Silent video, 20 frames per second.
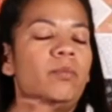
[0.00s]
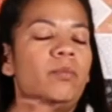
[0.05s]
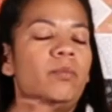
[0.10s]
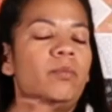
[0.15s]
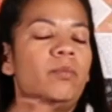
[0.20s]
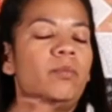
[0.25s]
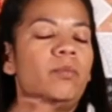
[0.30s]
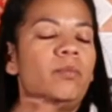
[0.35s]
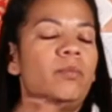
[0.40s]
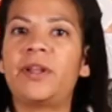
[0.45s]

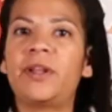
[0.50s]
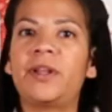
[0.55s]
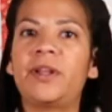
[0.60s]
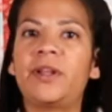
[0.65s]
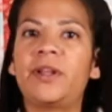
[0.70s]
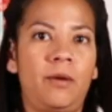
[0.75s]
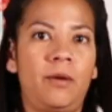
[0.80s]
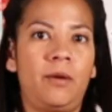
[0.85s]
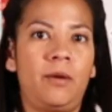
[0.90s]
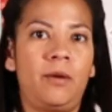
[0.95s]
their threads
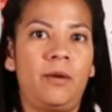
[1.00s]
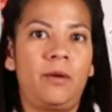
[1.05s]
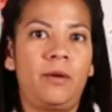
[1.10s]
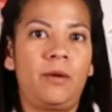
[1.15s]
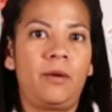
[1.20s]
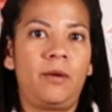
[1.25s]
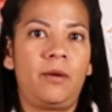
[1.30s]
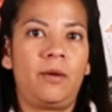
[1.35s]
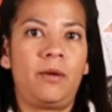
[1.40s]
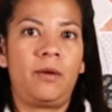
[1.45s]
are
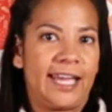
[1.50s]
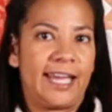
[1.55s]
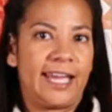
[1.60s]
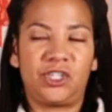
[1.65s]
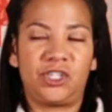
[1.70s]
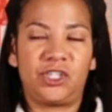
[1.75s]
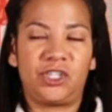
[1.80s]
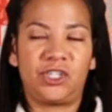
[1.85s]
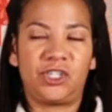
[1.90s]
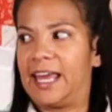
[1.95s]
amazing, like I
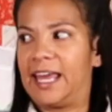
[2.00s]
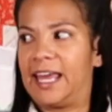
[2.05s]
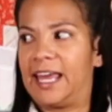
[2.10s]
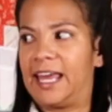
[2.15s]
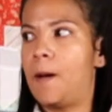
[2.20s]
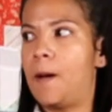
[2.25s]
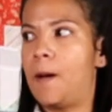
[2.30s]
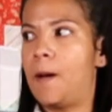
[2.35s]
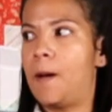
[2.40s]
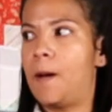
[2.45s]
just said,
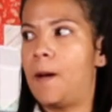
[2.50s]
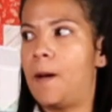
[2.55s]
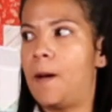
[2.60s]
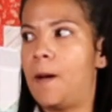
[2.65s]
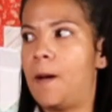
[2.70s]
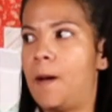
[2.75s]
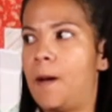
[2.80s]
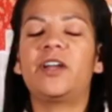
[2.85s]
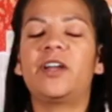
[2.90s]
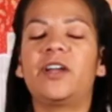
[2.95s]
but
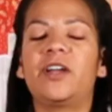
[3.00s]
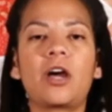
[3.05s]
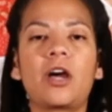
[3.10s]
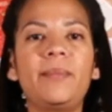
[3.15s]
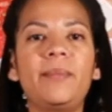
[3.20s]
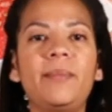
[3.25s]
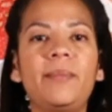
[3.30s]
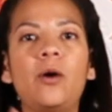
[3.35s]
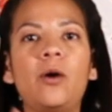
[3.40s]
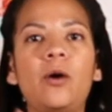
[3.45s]
they're
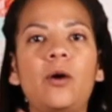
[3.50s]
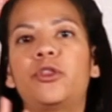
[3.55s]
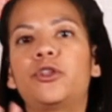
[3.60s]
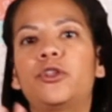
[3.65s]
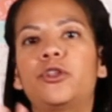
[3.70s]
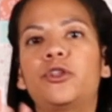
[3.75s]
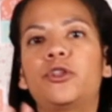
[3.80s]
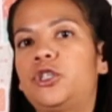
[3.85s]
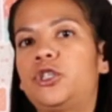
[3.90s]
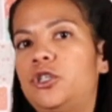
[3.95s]
coming out with
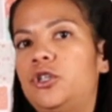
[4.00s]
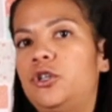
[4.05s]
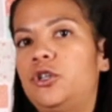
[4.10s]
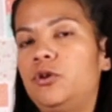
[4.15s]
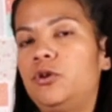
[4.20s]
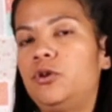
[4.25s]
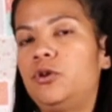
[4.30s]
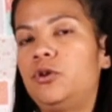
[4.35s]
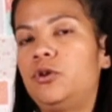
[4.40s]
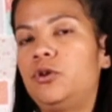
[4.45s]

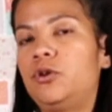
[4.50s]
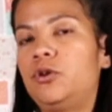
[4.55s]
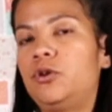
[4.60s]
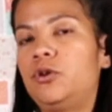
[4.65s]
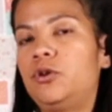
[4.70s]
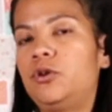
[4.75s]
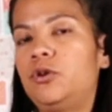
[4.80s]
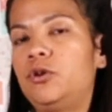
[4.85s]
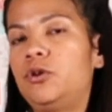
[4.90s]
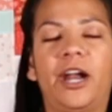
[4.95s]
2
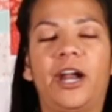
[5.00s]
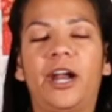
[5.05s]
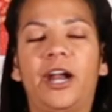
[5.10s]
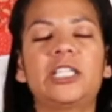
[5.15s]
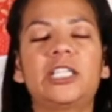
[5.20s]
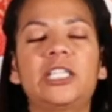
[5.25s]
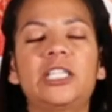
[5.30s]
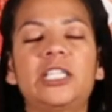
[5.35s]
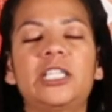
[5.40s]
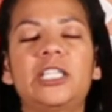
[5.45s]
different
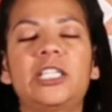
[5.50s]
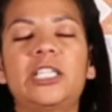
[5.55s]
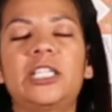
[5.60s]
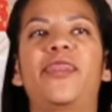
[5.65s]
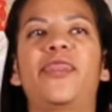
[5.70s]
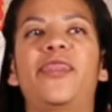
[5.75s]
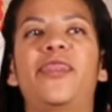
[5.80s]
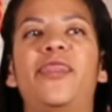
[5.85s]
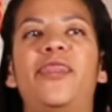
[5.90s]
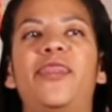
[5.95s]
products, which I
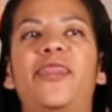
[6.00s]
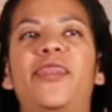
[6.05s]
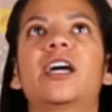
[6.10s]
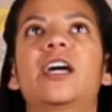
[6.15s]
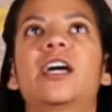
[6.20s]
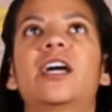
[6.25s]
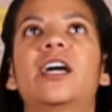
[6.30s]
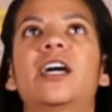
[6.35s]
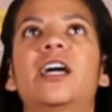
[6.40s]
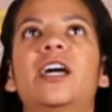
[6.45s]
think
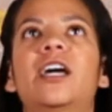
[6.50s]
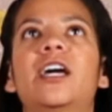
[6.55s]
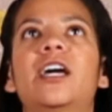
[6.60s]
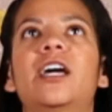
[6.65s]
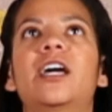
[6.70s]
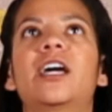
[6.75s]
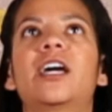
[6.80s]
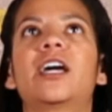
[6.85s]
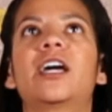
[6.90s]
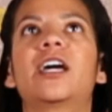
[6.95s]

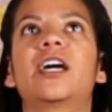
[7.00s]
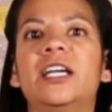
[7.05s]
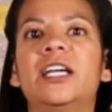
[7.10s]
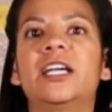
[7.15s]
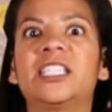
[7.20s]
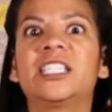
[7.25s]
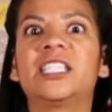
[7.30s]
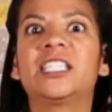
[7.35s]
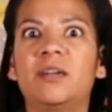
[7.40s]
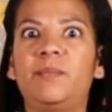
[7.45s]

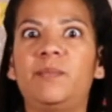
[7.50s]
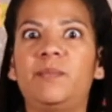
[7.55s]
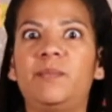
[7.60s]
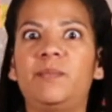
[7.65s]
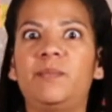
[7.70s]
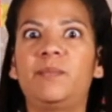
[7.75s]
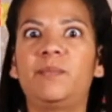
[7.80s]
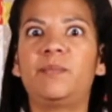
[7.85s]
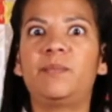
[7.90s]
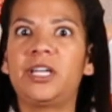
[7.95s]
is going to be
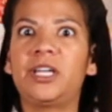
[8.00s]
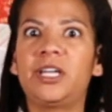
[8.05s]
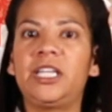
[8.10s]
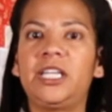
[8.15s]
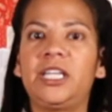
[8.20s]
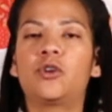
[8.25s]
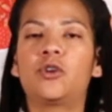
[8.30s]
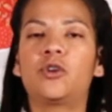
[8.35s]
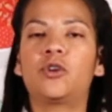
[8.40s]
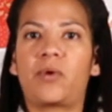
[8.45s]

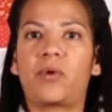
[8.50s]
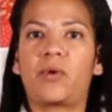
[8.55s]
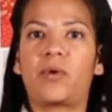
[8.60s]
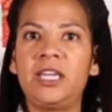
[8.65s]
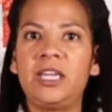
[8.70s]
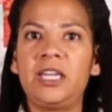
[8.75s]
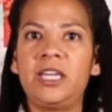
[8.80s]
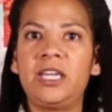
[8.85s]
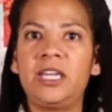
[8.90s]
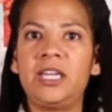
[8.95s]
really
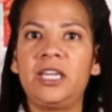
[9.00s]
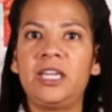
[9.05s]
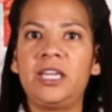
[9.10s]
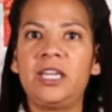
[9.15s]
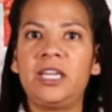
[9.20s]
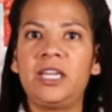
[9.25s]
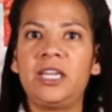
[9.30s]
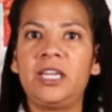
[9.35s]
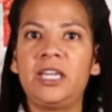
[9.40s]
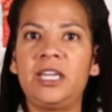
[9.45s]
great
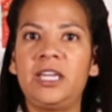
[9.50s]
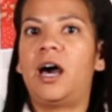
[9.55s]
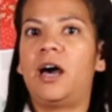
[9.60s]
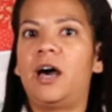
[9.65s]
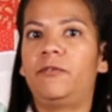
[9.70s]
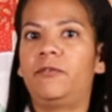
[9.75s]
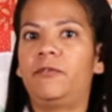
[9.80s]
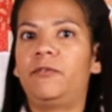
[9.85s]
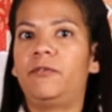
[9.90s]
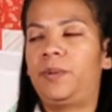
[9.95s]

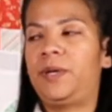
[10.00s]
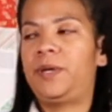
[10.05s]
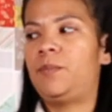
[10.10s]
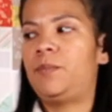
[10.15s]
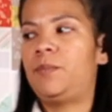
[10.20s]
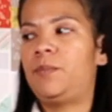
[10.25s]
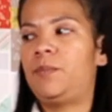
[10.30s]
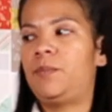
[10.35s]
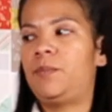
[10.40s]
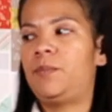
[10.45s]
for
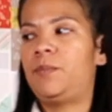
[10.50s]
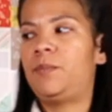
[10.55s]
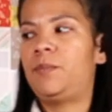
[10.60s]
people.